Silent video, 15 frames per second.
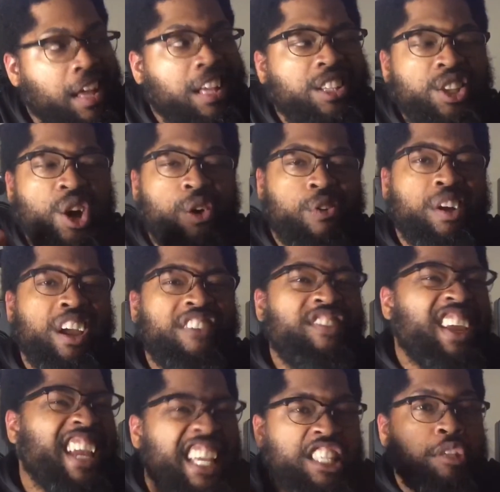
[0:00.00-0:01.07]
So, if
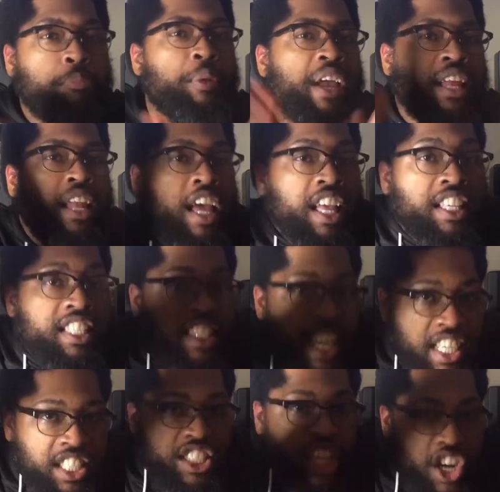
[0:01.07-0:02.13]
he spent
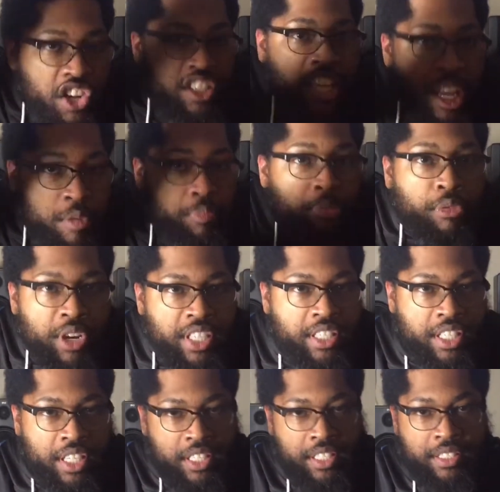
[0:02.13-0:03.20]
6 years in
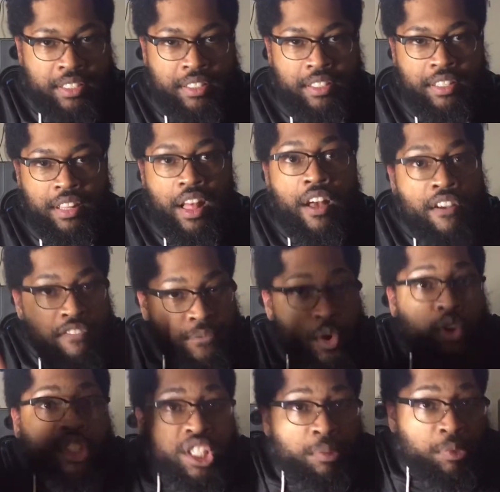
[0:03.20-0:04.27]
prison
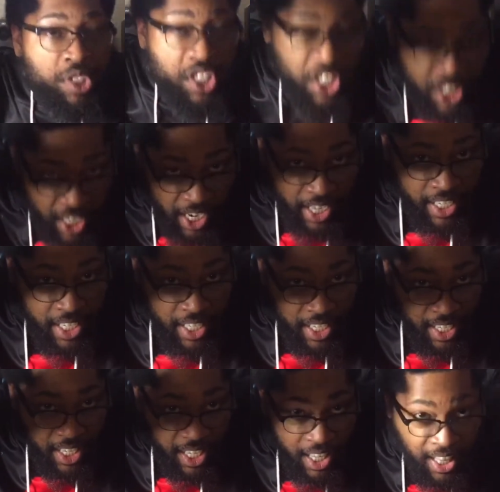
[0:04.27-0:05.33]
for some shit
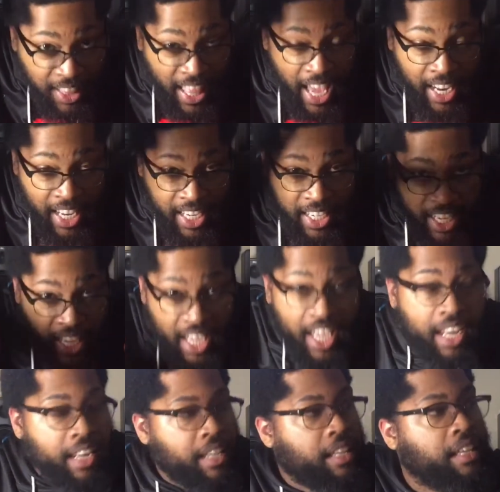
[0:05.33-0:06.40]
that he
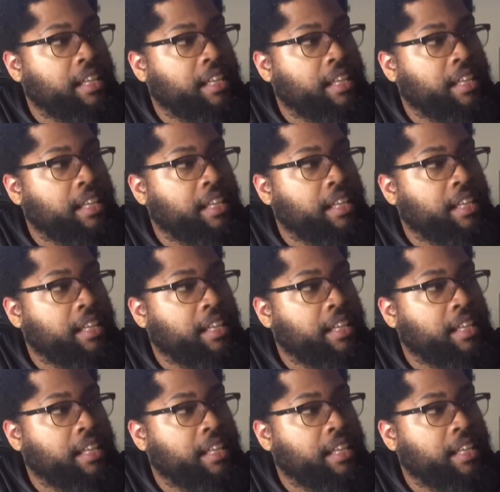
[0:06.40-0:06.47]
did,